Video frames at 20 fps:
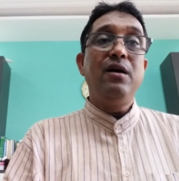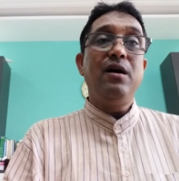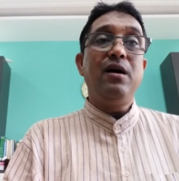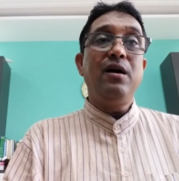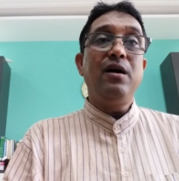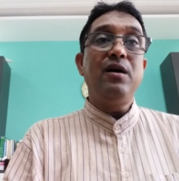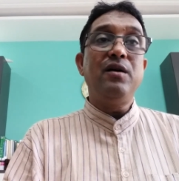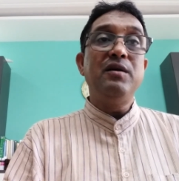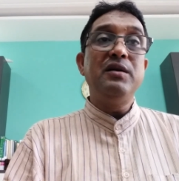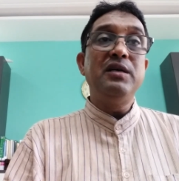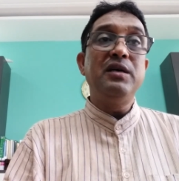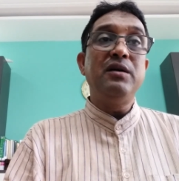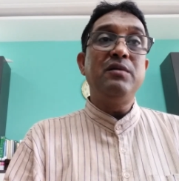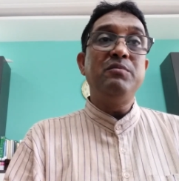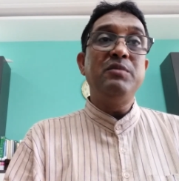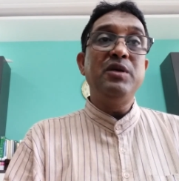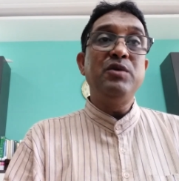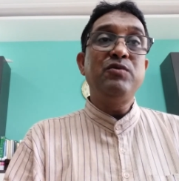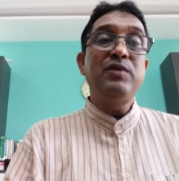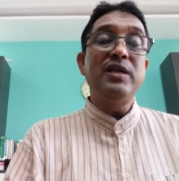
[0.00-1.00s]

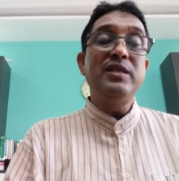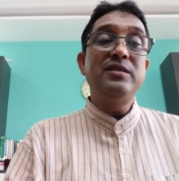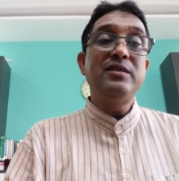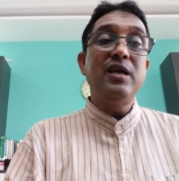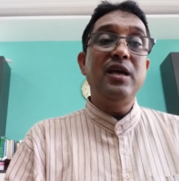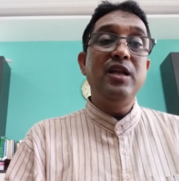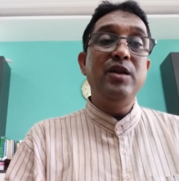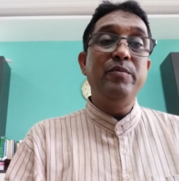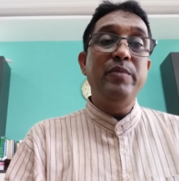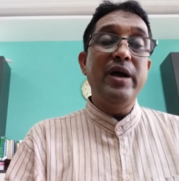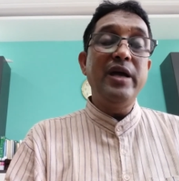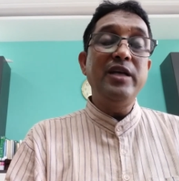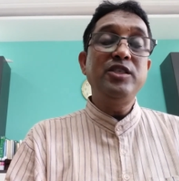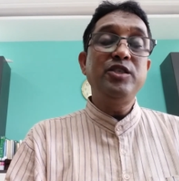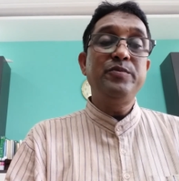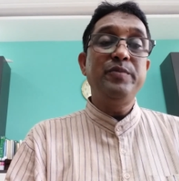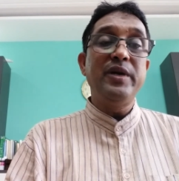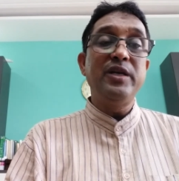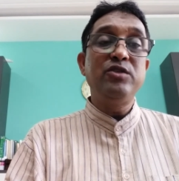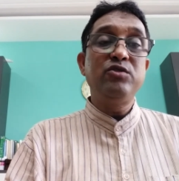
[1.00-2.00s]
you can say
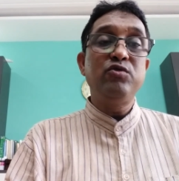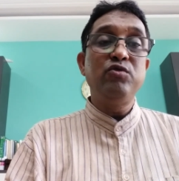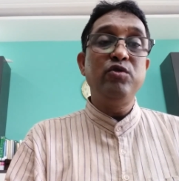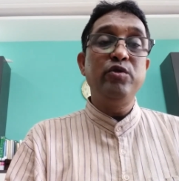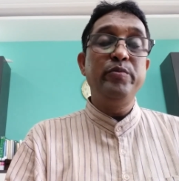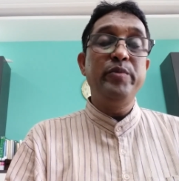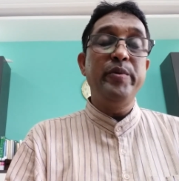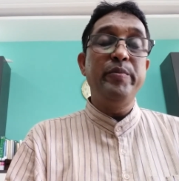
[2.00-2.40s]
investments should